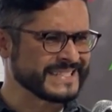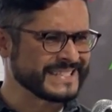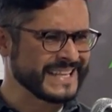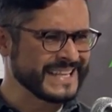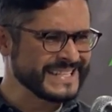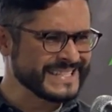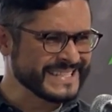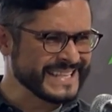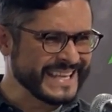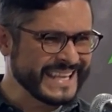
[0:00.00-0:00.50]
they
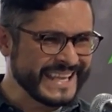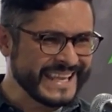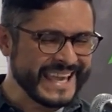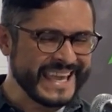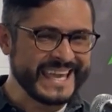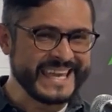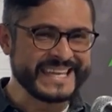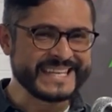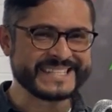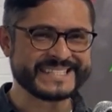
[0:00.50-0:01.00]

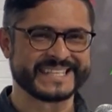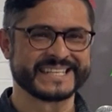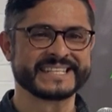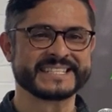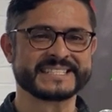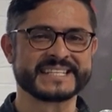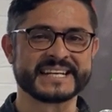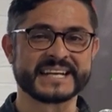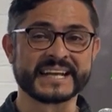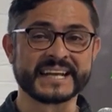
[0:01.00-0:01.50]

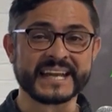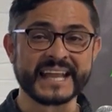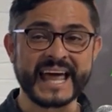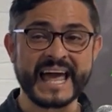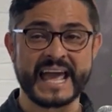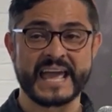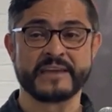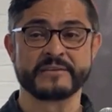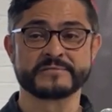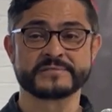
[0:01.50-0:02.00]
dedicated their
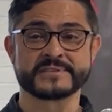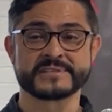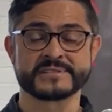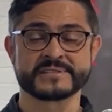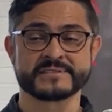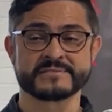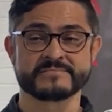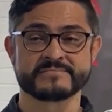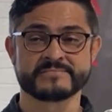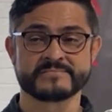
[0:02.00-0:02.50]

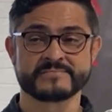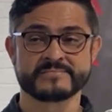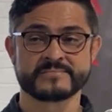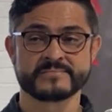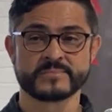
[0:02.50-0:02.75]
lives